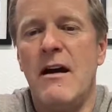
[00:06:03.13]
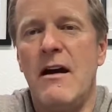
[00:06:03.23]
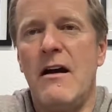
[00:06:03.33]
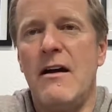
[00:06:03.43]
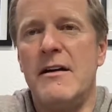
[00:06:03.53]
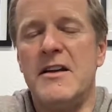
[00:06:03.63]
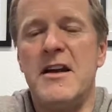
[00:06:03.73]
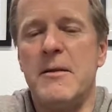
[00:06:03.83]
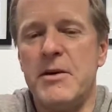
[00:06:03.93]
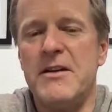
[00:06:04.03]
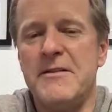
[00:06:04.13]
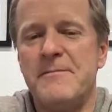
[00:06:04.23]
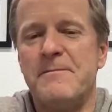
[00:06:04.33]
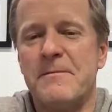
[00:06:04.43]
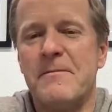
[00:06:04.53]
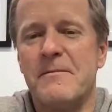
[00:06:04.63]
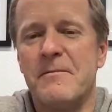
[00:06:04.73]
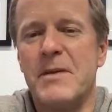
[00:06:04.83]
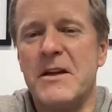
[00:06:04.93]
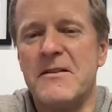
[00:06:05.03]
inhibited
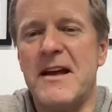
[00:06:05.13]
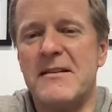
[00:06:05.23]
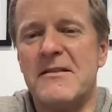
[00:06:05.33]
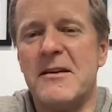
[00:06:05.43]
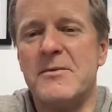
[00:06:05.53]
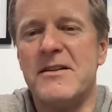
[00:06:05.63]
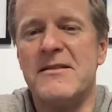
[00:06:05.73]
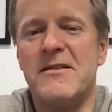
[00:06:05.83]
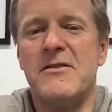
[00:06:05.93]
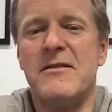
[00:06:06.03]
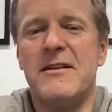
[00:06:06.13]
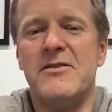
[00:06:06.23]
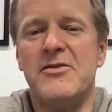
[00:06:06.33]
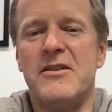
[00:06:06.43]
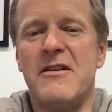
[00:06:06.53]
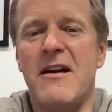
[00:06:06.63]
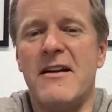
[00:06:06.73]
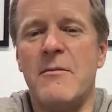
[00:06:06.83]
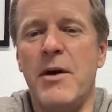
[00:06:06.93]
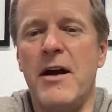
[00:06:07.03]
because of that substance in
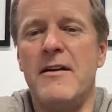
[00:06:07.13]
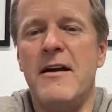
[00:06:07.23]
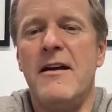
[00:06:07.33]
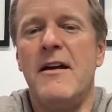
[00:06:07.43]
shiitake, but